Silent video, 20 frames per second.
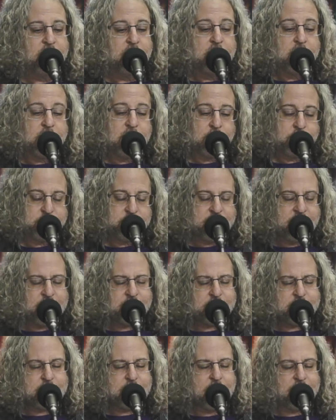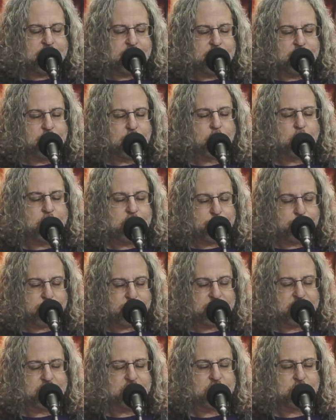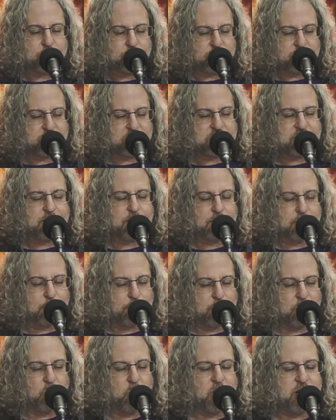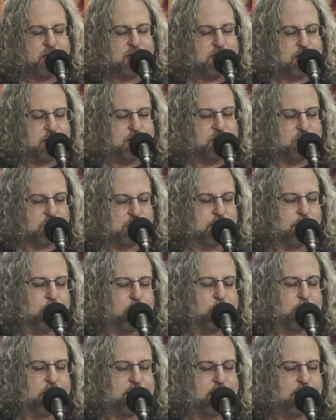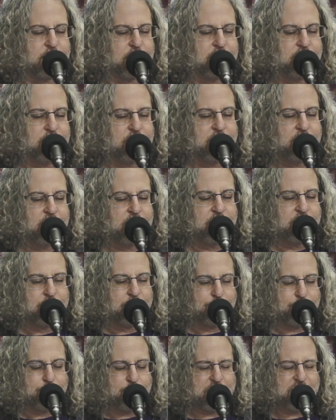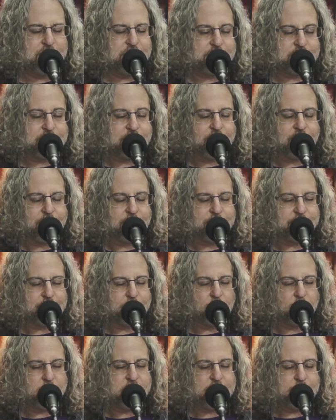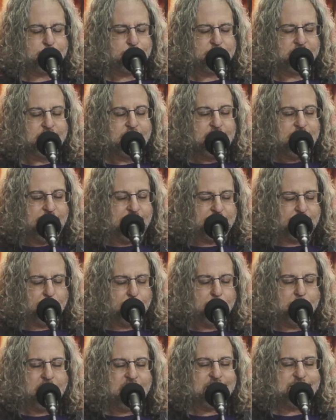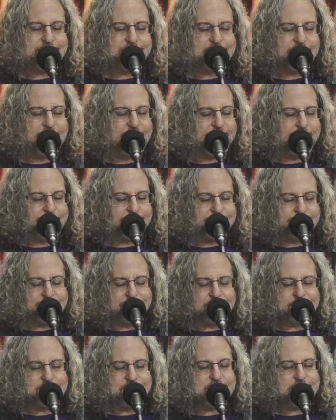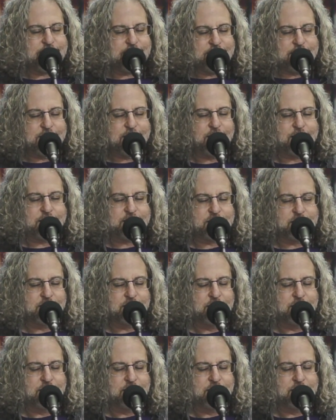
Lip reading: Now daisy-headed creep is so syrup when done slowly. Maisie-hearted weep, and a Mai Tai in a tiki hut.